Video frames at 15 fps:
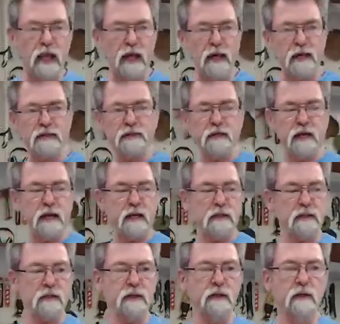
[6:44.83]
and let's
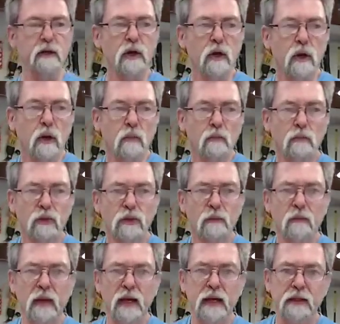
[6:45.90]
actually put
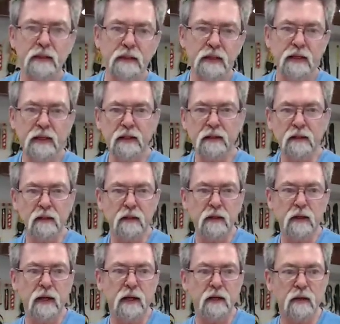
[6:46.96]
the blade in,
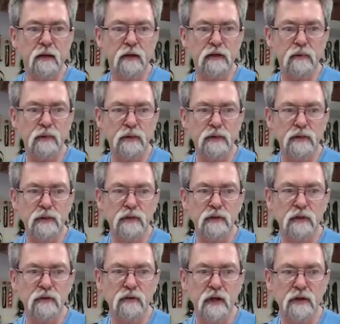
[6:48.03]
and I'll switch this, the